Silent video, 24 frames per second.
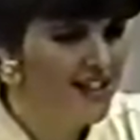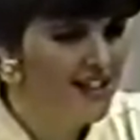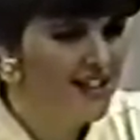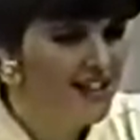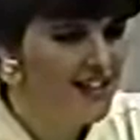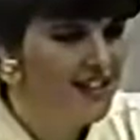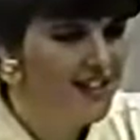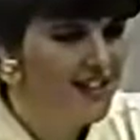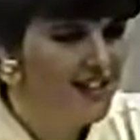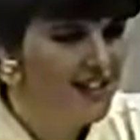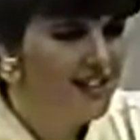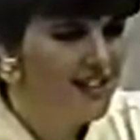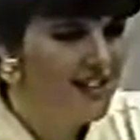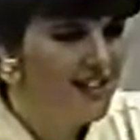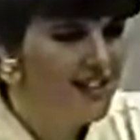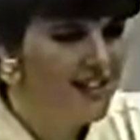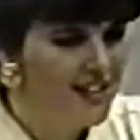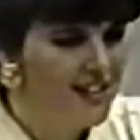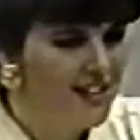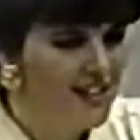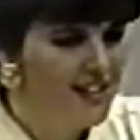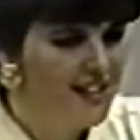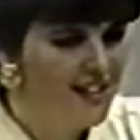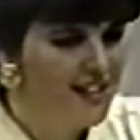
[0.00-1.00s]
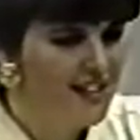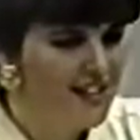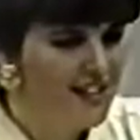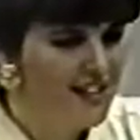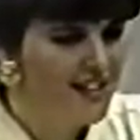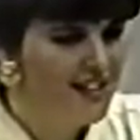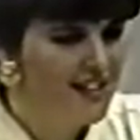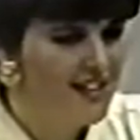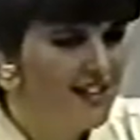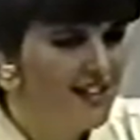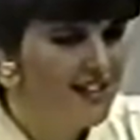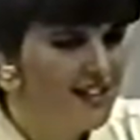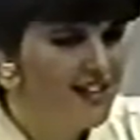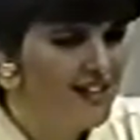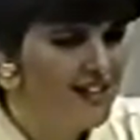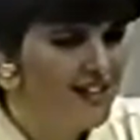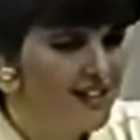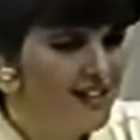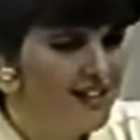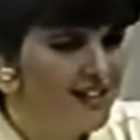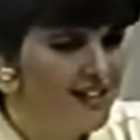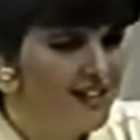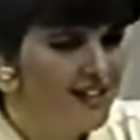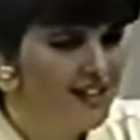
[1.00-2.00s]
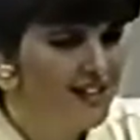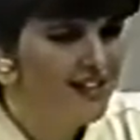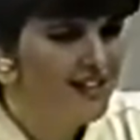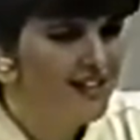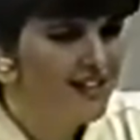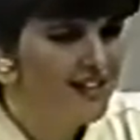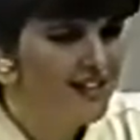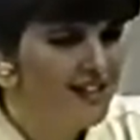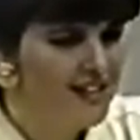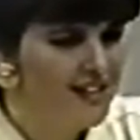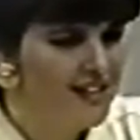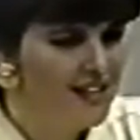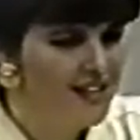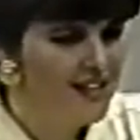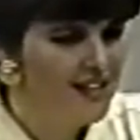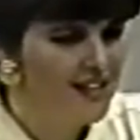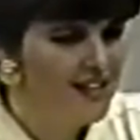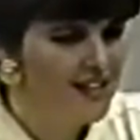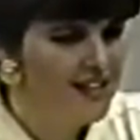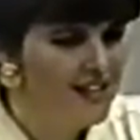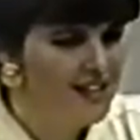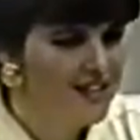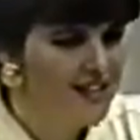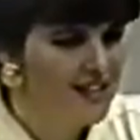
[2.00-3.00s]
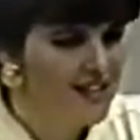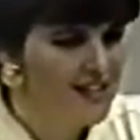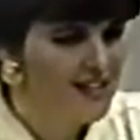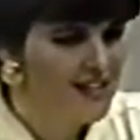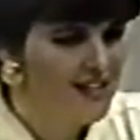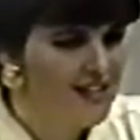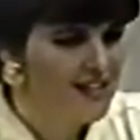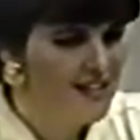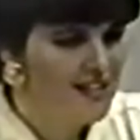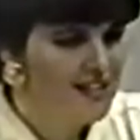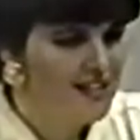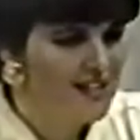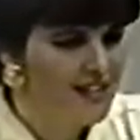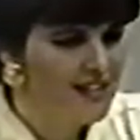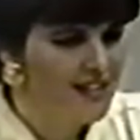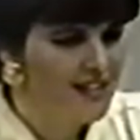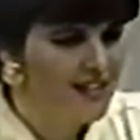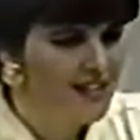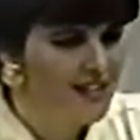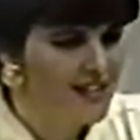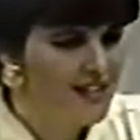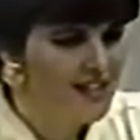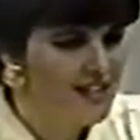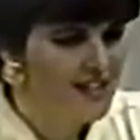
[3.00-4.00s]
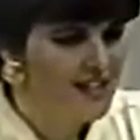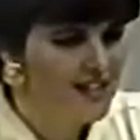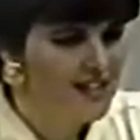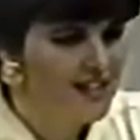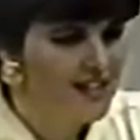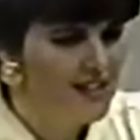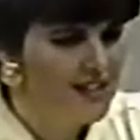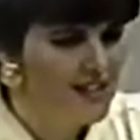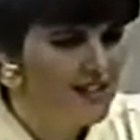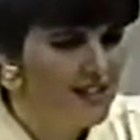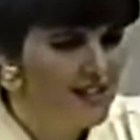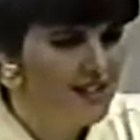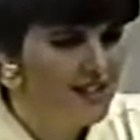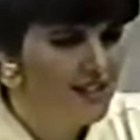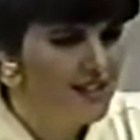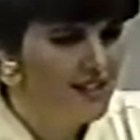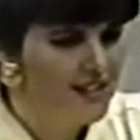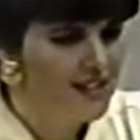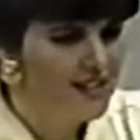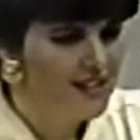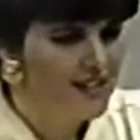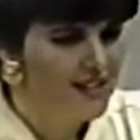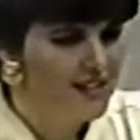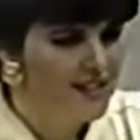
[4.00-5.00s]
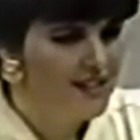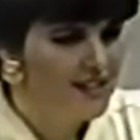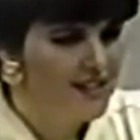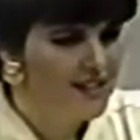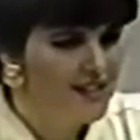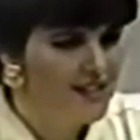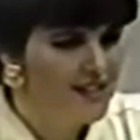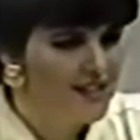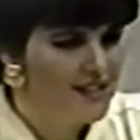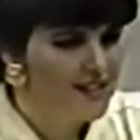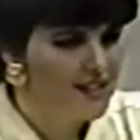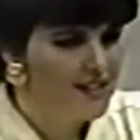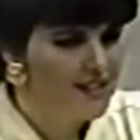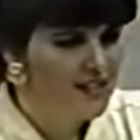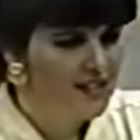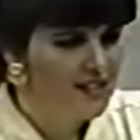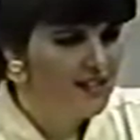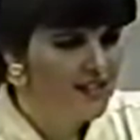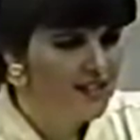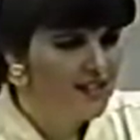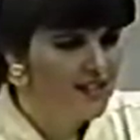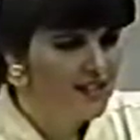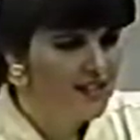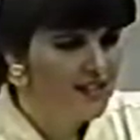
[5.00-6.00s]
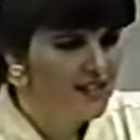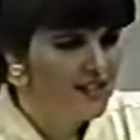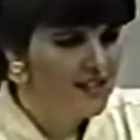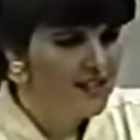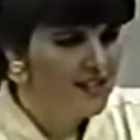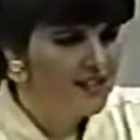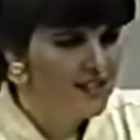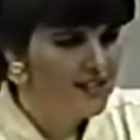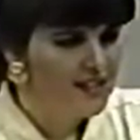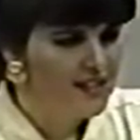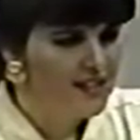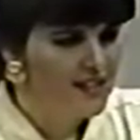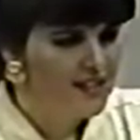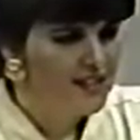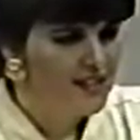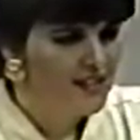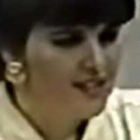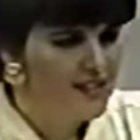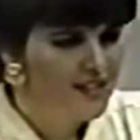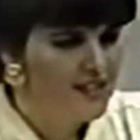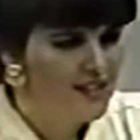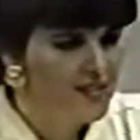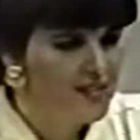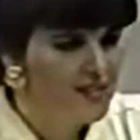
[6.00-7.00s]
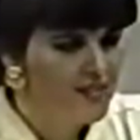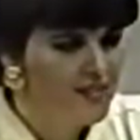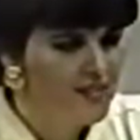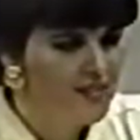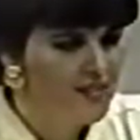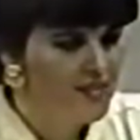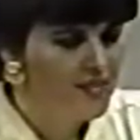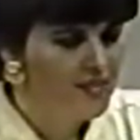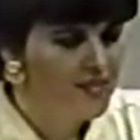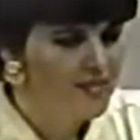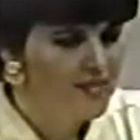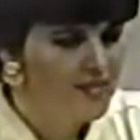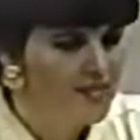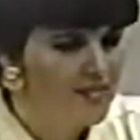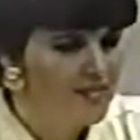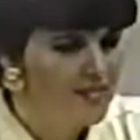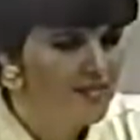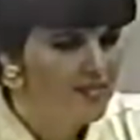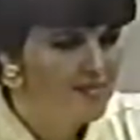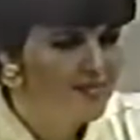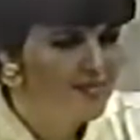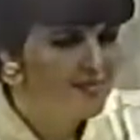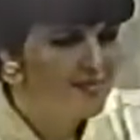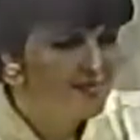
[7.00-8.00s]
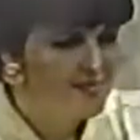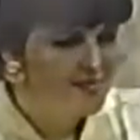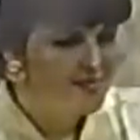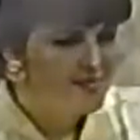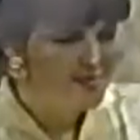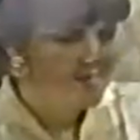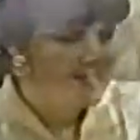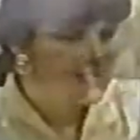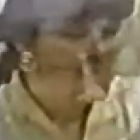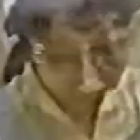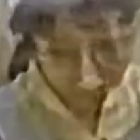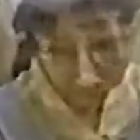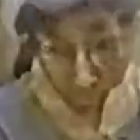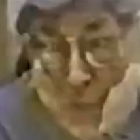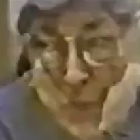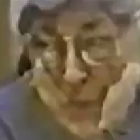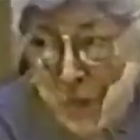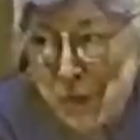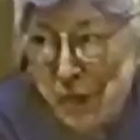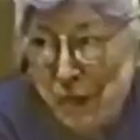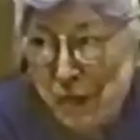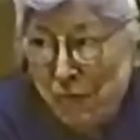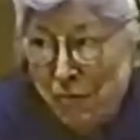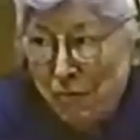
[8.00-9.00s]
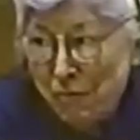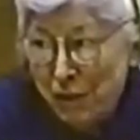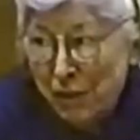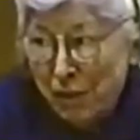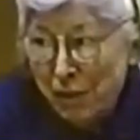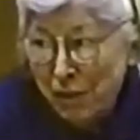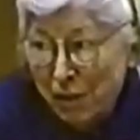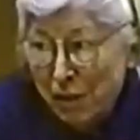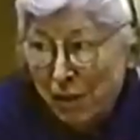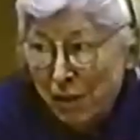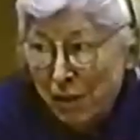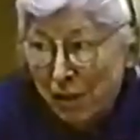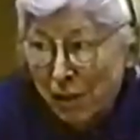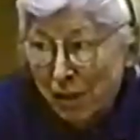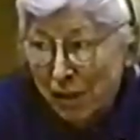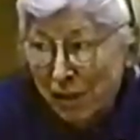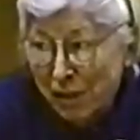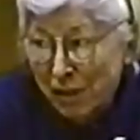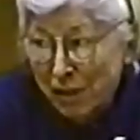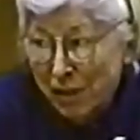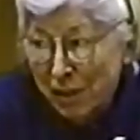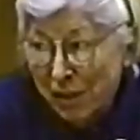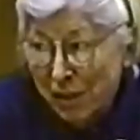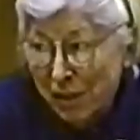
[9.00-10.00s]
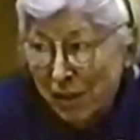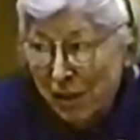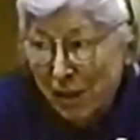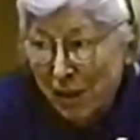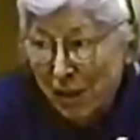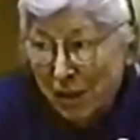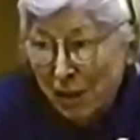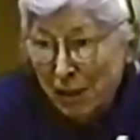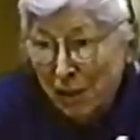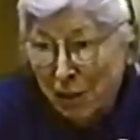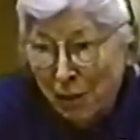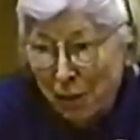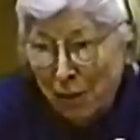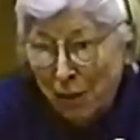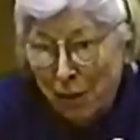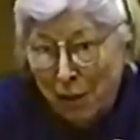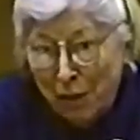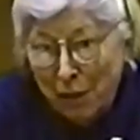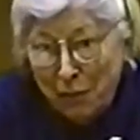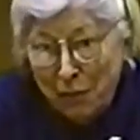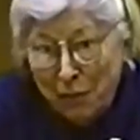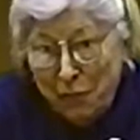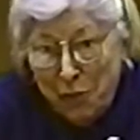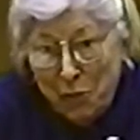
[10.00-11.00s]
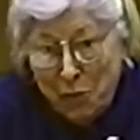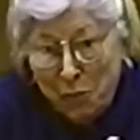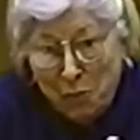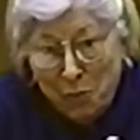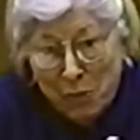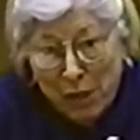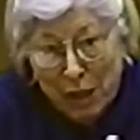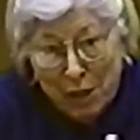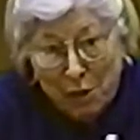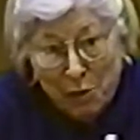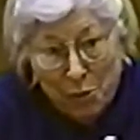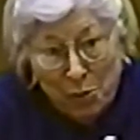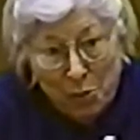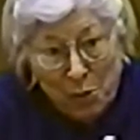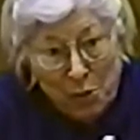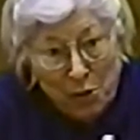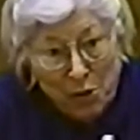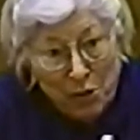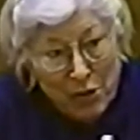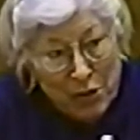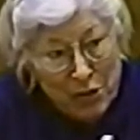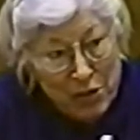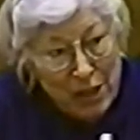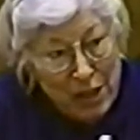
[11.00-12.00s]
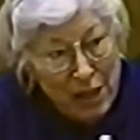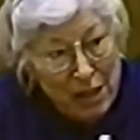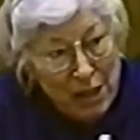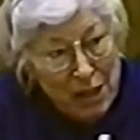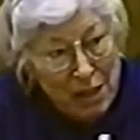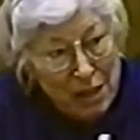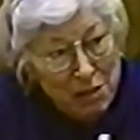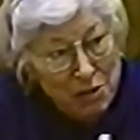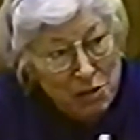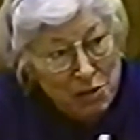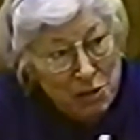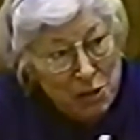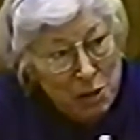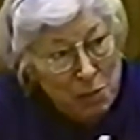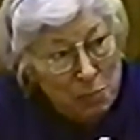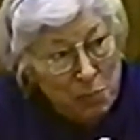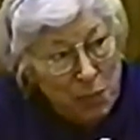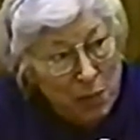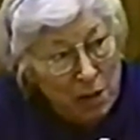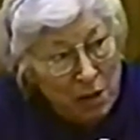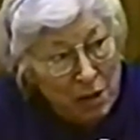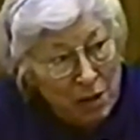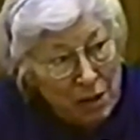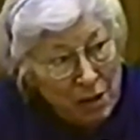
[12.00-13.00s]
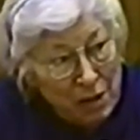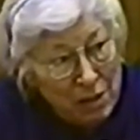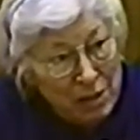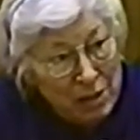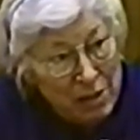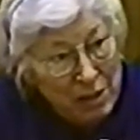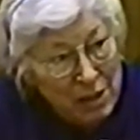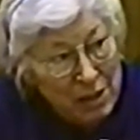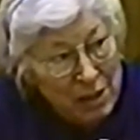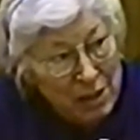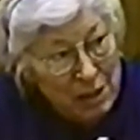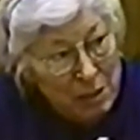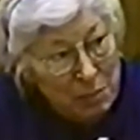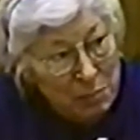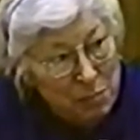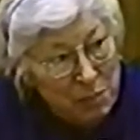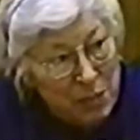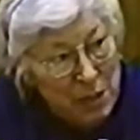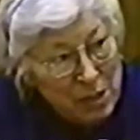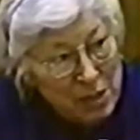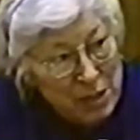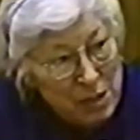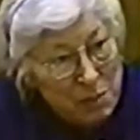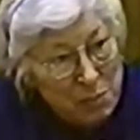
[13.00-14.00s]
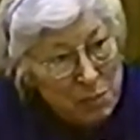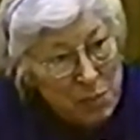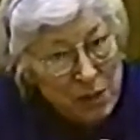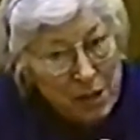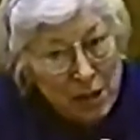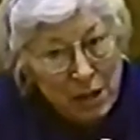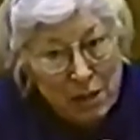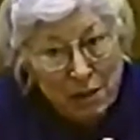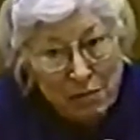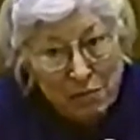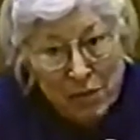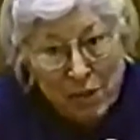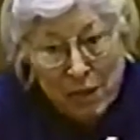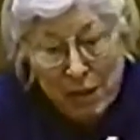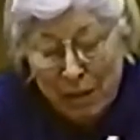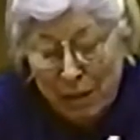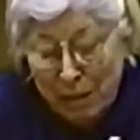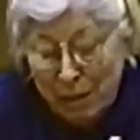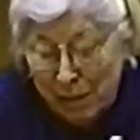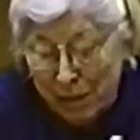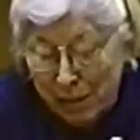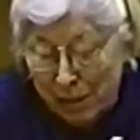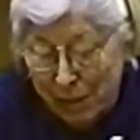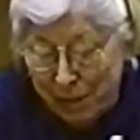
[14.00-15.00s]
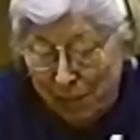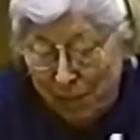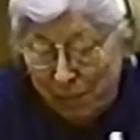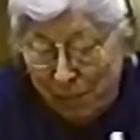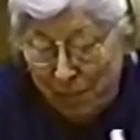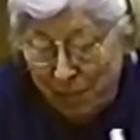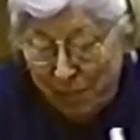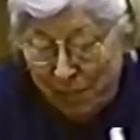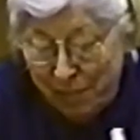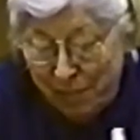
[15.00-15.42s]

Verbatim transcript: or to practice law in Texas, and that is still there. All of you to practice law in Texas must believe in God. And all of you, in order to get into the bar, must believe in God.